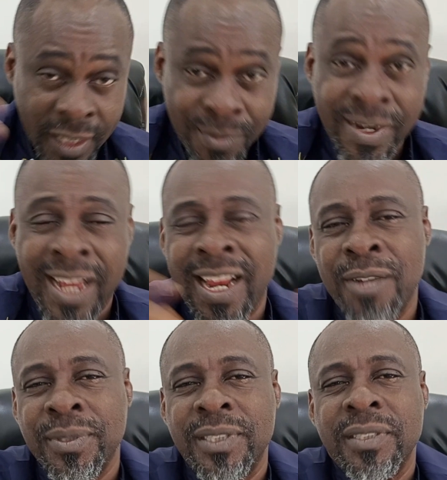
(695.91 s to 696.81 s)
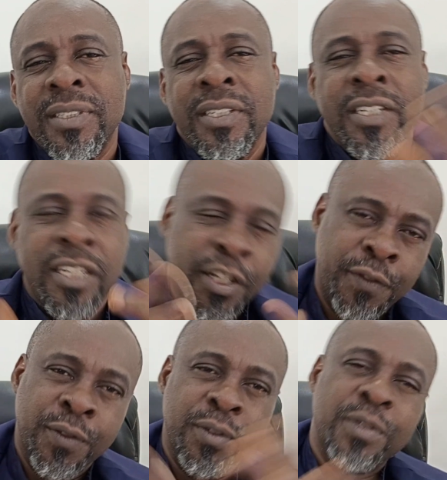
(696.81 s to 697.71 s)
They will allow it
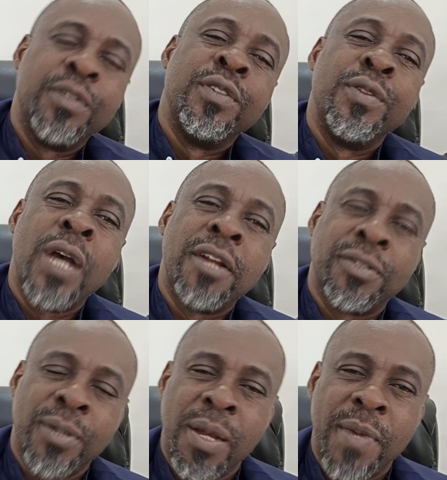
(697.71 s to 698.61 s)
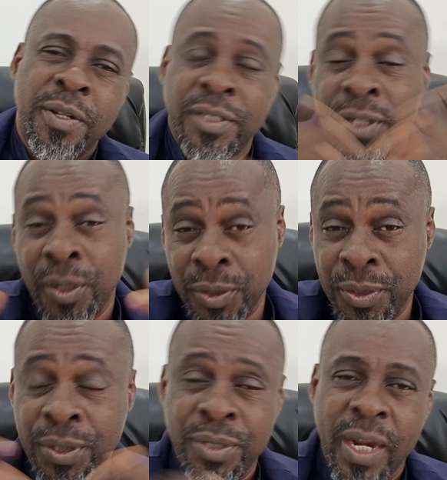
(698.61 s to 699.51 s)
if you know how to go about it or you
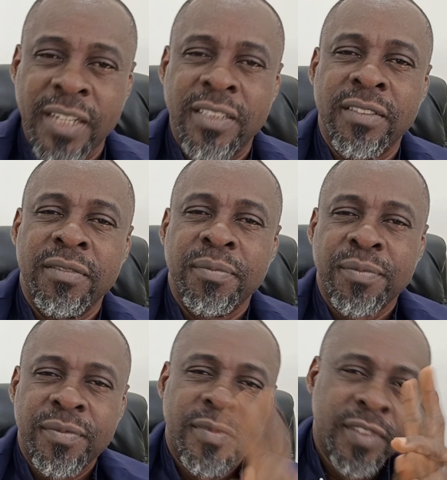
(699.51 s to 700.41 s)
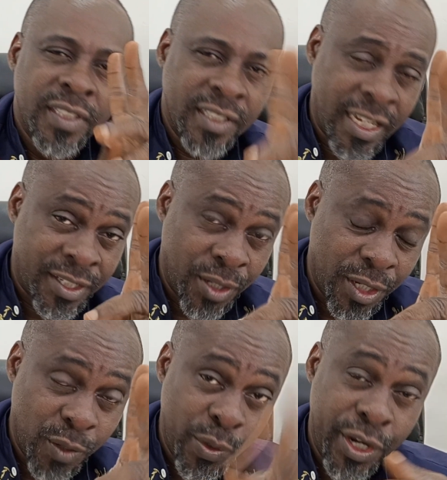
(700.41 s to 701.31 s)
do it right. That's the
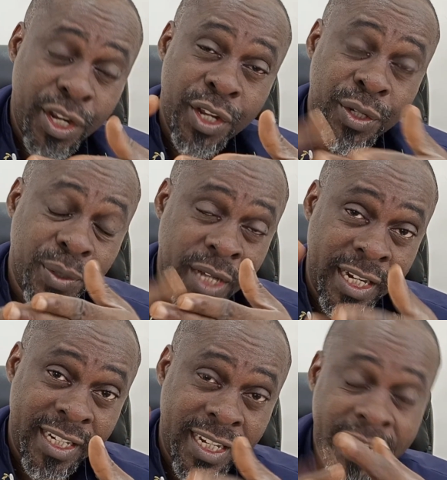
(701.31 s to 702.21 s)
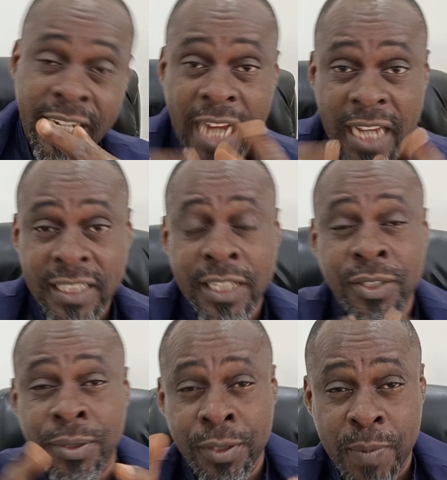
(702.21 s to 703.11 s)
other way. You can get
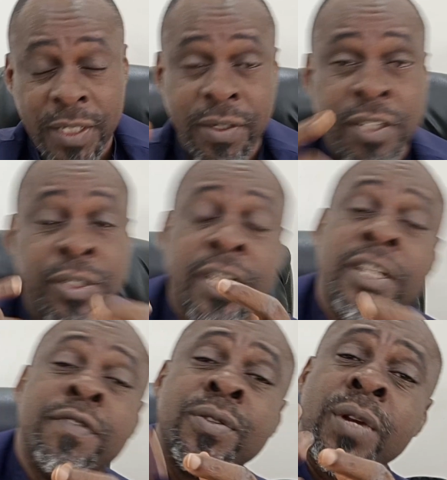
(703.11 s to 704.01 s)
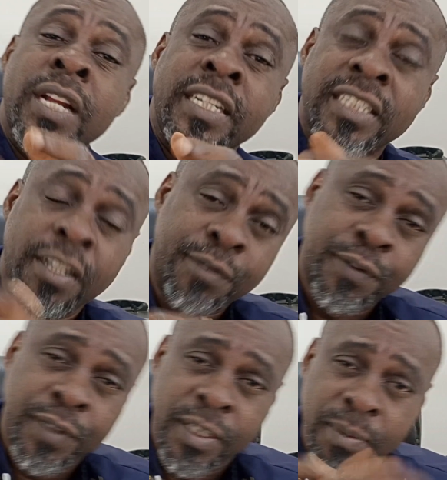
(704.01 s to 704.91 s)
access to those materials. You can even run an interview
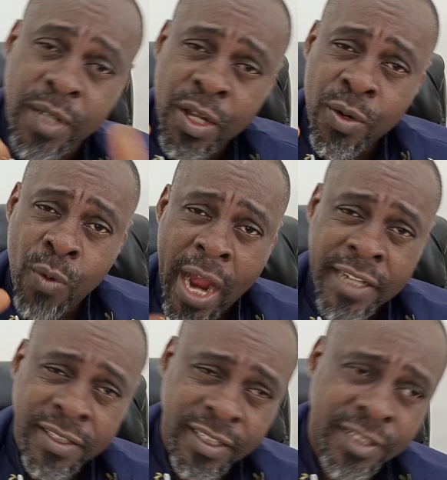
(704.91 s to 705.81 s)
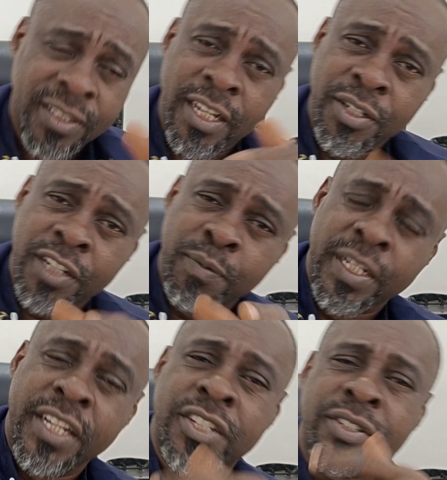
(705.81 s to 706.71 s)
for them. Why is this? Can you give me
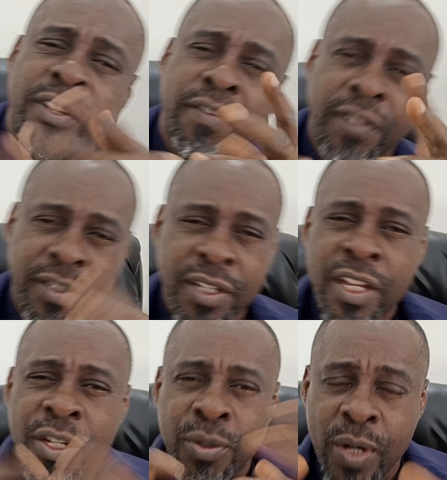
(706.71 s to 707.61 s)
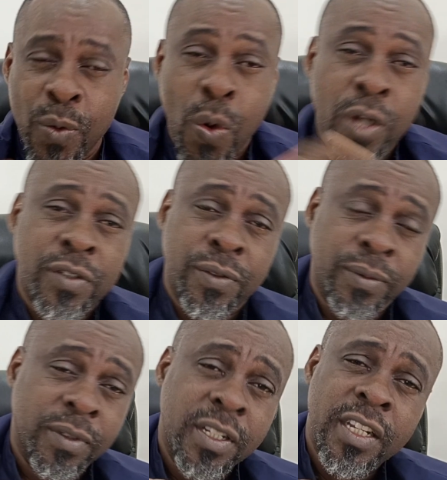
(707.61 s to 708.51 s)
the history of this? Do a walkthrough.